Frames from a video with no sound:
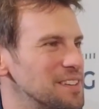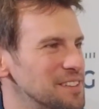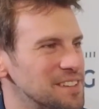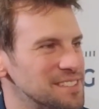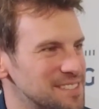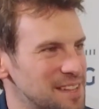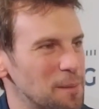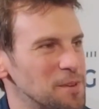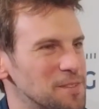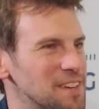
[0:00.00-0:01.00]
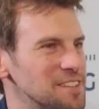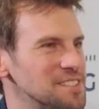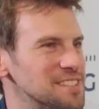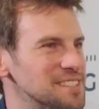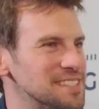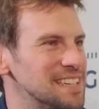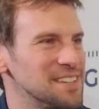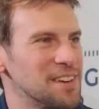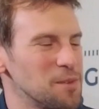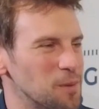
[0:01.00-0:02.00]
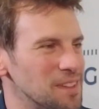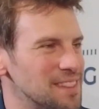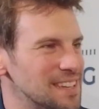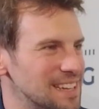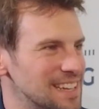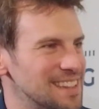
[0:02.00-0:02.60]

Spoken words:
you could snap your fingers and innovate one thing